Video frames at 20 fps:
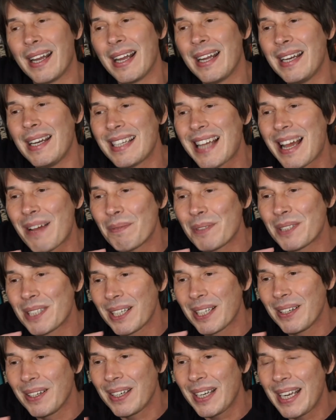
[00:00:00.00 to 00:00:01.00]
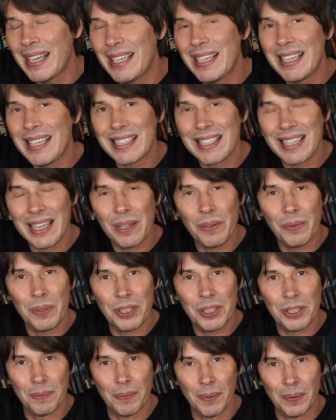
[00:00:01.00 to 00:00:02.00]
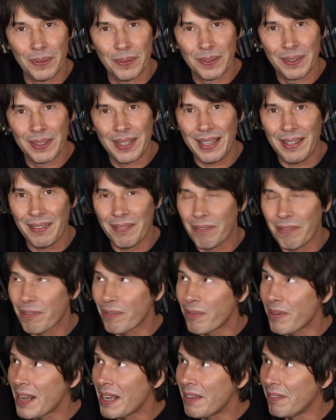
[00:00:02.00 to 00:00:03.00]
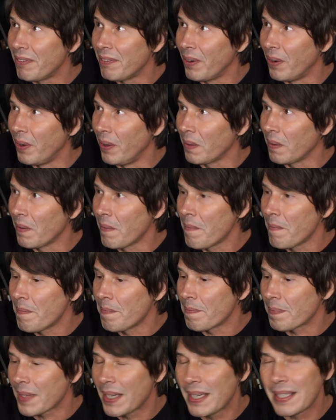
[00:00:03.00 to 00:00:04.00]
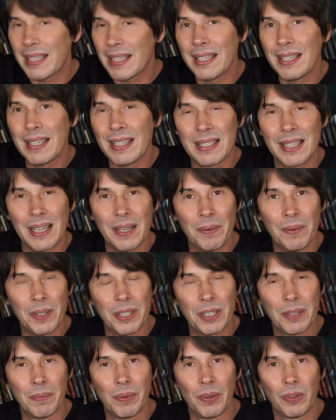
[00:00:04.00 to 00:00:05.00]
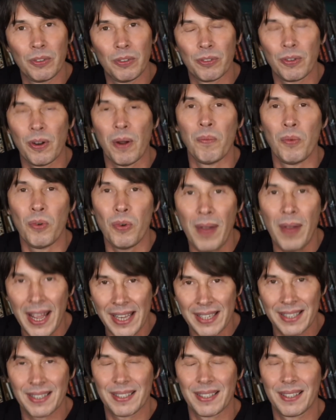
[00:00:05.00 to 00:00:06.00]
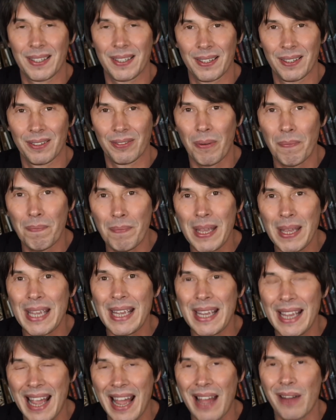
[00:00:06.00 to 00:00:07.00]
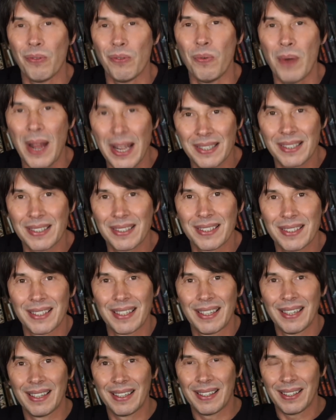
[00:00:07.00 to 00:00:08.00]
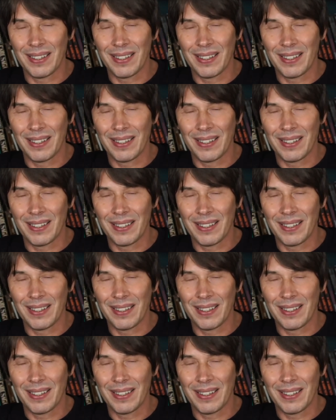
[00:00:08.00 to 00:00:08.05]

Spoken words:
it is absolutely indistinguishable. The free fall is indistinguishable from rest, from being at rest,